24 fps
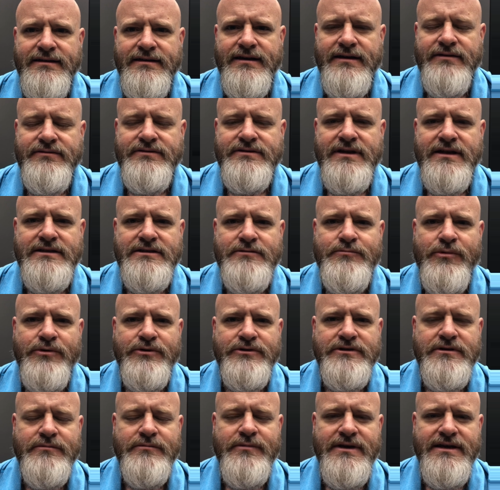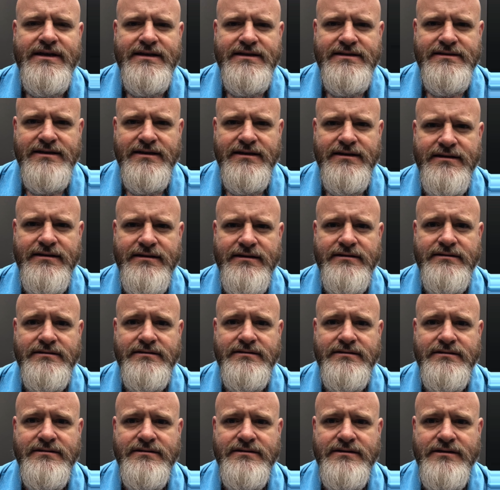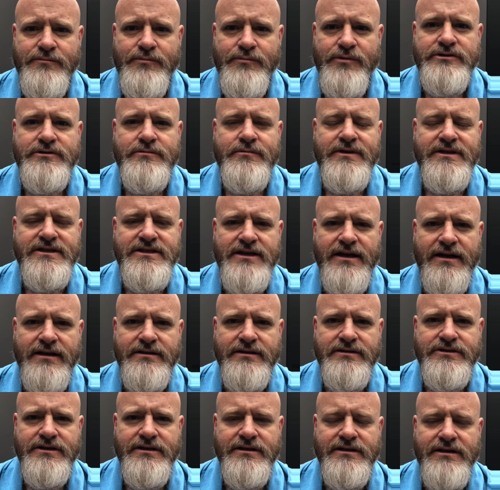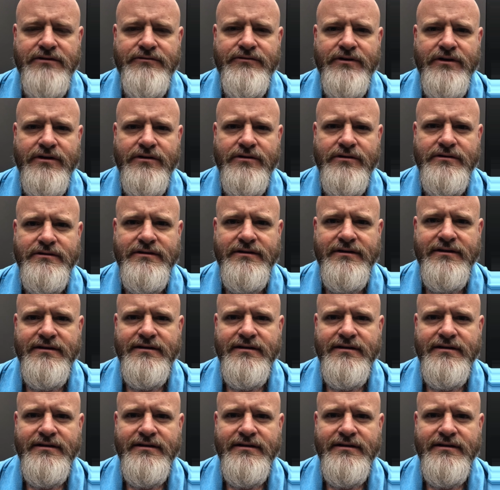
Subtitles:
Life's not supposed to be easy. It's supposed to be challenging, difficult.